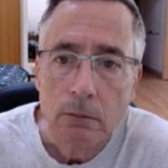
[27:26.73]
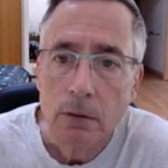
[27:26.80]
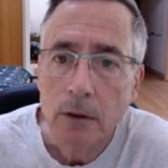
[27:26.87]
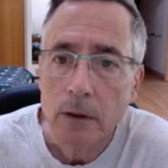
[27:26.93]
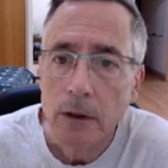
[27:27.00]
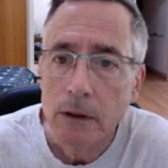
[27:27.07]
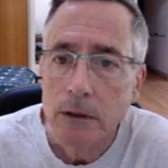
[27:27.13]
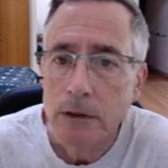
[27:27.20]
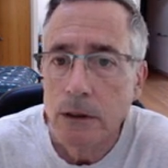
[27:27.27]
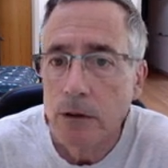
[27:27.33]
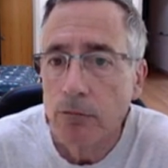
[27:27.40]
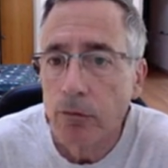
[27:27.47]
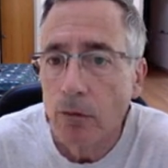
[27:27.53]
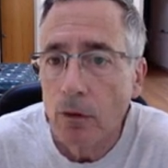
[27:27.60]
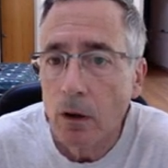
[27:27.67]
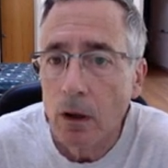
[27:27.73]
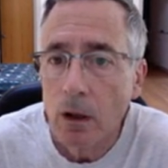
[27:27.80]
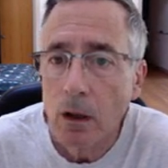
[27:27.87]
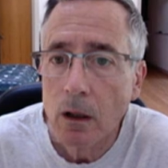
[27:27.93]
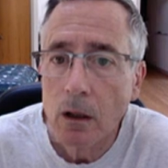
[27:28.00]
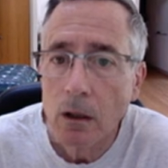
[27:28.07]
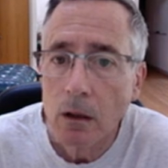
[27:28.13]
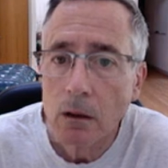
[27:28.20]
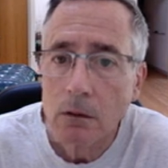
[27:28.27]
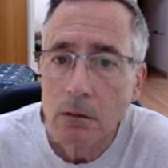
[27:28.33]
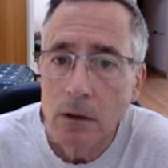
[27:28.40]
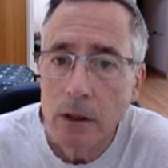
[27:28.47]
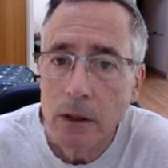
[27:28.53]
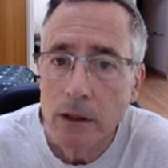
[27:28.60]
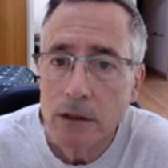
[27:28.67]
rook takes c4,
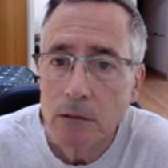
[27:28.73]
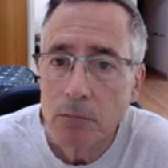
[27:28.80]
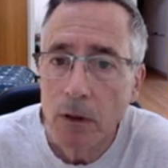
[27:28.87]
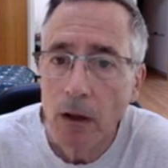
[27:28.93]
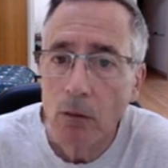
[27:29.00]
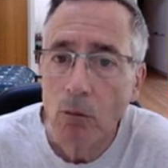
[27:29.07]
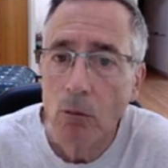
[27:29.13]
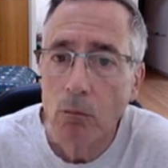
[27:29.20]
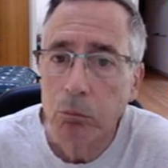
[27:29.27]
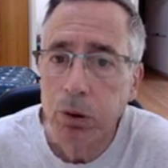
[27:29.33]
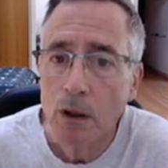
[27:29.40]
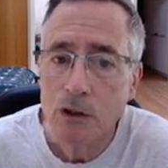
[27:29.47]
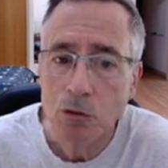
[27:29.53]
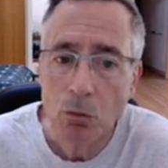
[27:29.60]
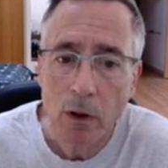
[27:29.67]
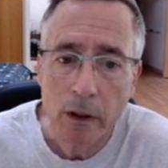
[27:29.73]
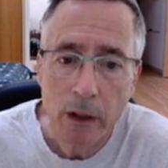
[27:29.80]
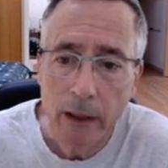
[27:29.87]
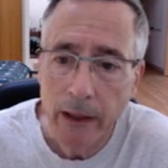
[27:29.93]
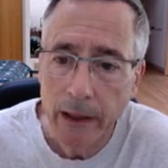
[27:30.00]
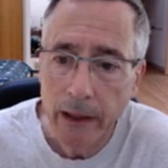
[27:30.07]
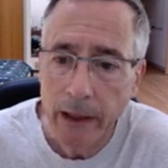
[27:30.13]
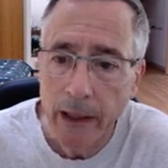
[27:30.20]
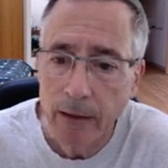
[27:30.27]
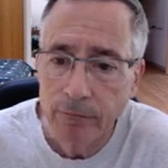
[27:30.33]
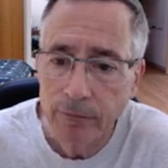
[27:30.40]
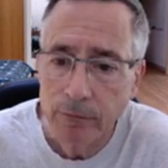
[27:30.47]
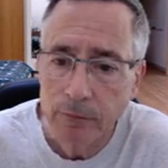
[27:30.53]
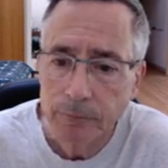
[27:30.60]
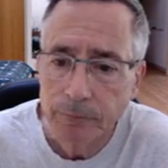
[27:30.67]
it's about
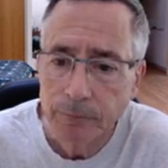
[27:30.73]
+1.5.